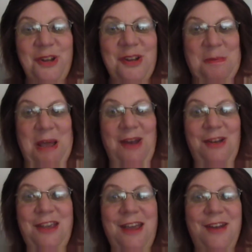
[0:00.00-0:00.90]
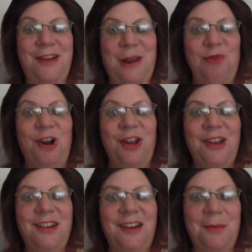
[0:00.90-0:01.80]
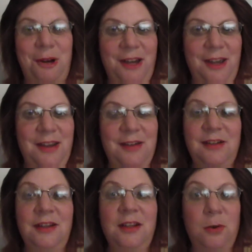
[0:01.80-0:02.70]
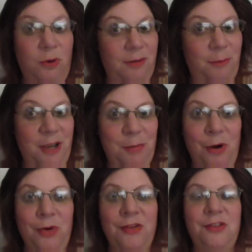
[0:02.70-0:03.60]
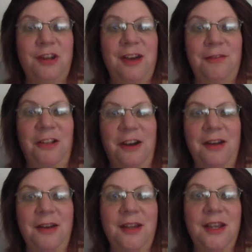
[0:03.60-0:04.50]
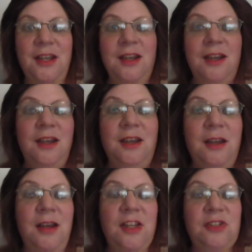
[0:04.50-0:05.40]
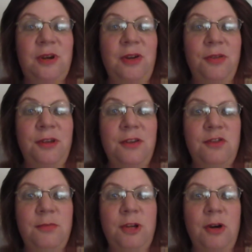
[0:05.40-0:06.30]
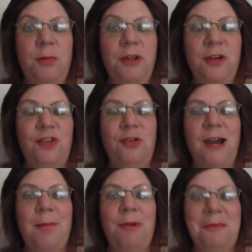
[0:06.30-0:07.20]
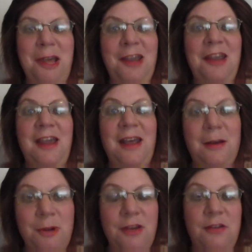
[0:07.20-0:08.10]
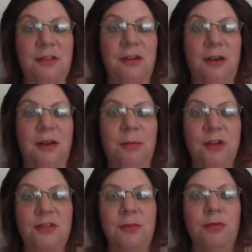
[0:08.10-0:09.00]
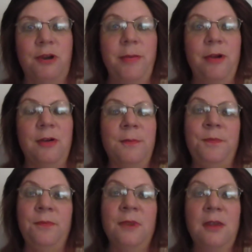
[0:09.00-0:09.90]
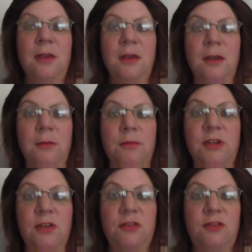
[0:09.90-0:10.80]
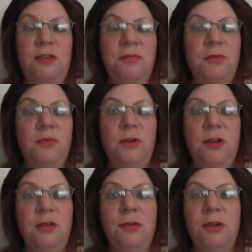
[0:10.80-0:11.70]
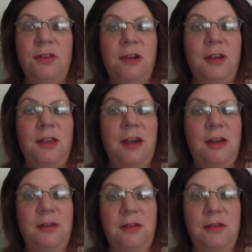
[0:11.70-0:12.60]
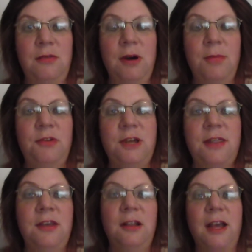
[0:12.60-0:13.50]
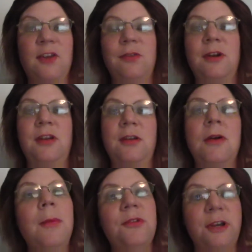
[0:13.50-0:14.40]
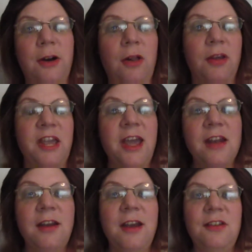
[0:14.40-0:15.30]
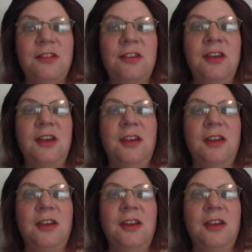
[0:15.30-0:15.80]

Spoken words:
independent candidate running, one of my opponents in Avalon. So I don't think you should be opening your trap and making enemies, Mr. Premier. Because when you do things like that, you upset the electorate, you upset all the candidates.